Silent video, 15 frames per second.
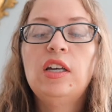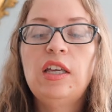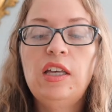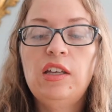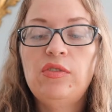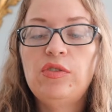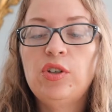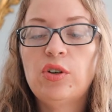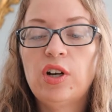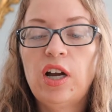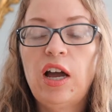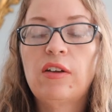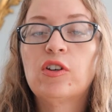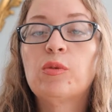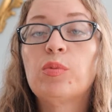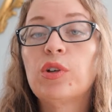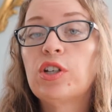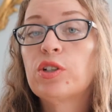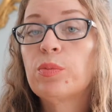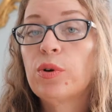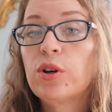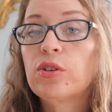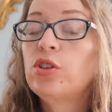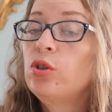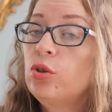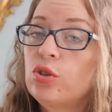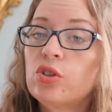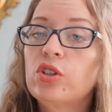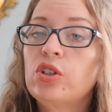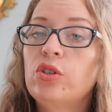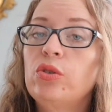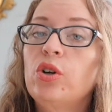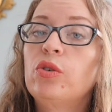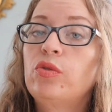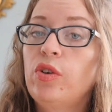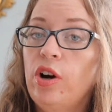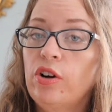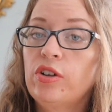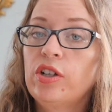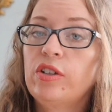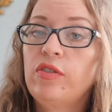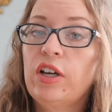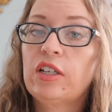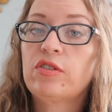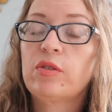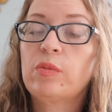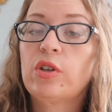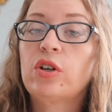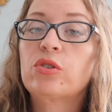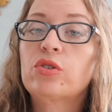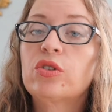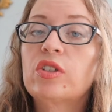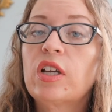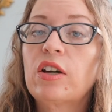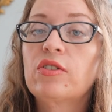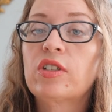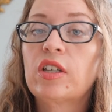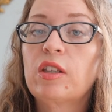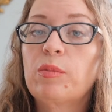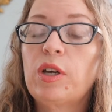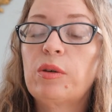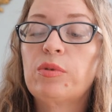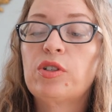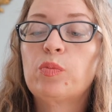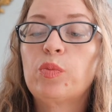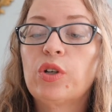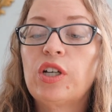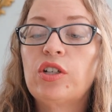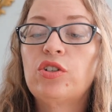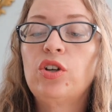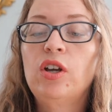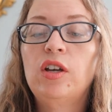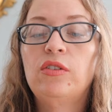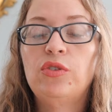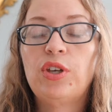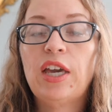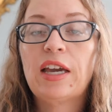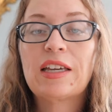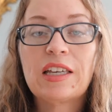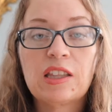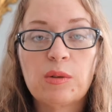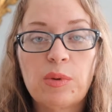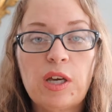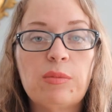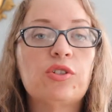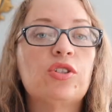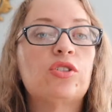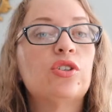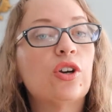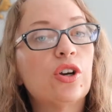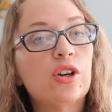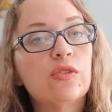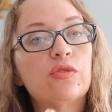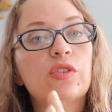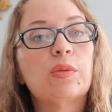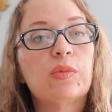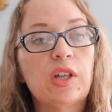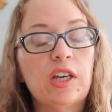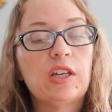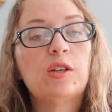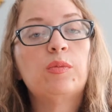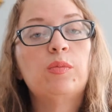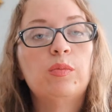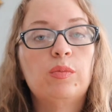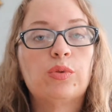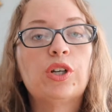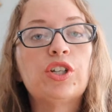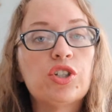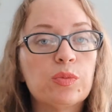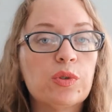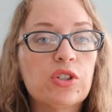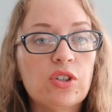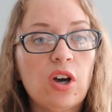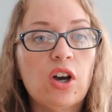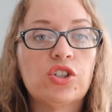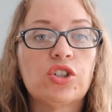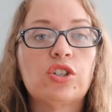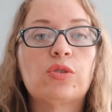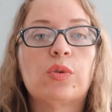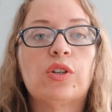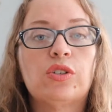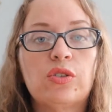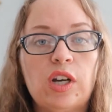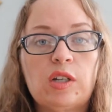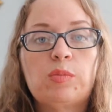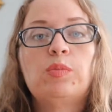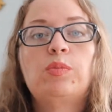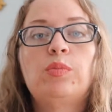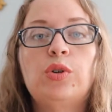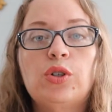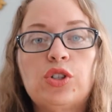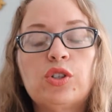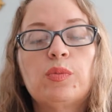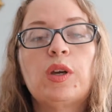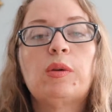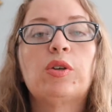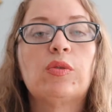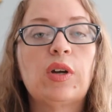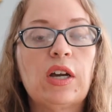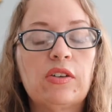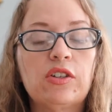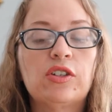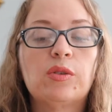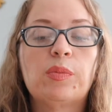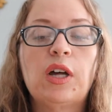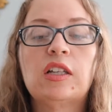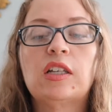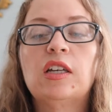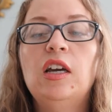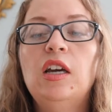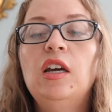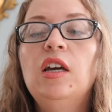if you are having a breech birth, usually you know far in advance from the ultrasounds that the baby's breech. If you can't get the baby to turn from like breech massages where you try to push the baby around in your belly,